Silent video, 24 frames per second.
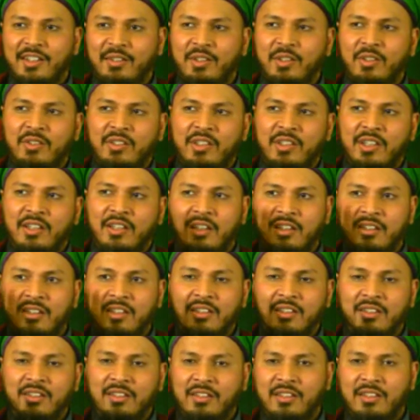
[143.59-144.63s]
We don't take
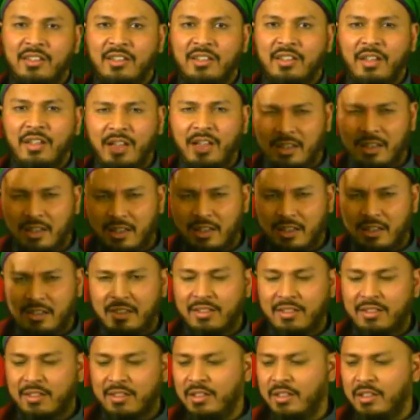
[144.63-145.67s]
nothing like that.
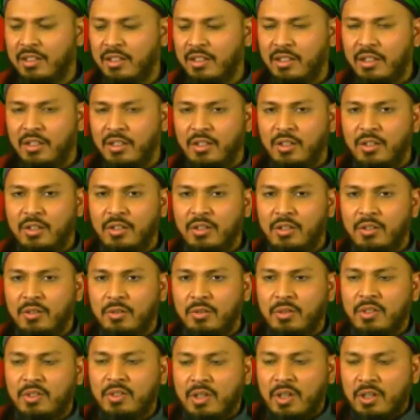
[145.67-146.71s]

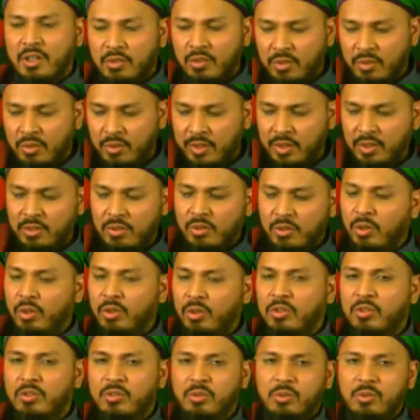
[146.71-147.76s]
We're trying to do it
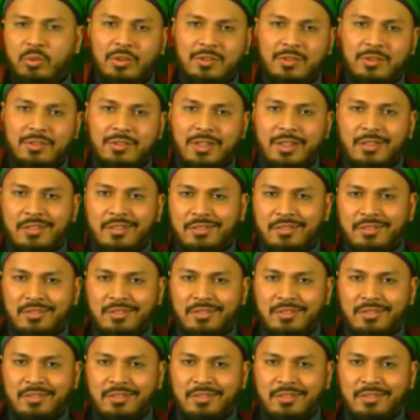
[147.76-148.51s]
old school style.